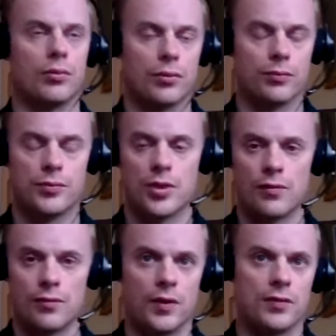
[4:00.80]
we'll
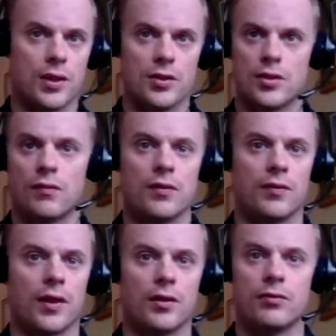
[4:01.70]
say 50,
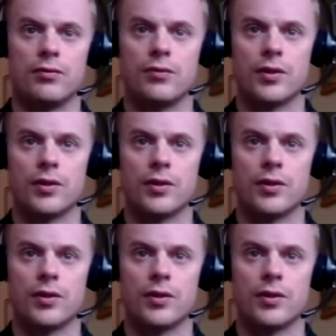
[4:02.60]
75